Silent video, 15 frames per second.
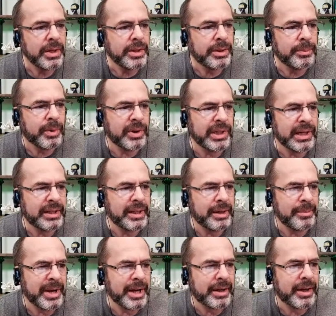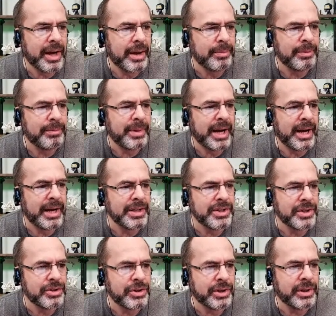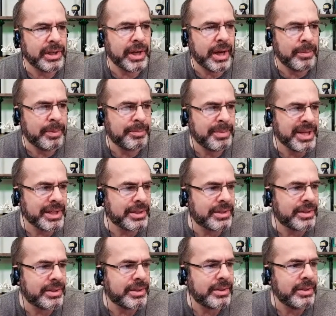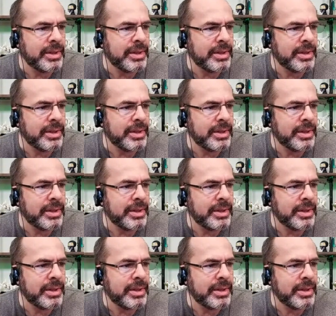They're more likely to back compromise. They're generally upbeat.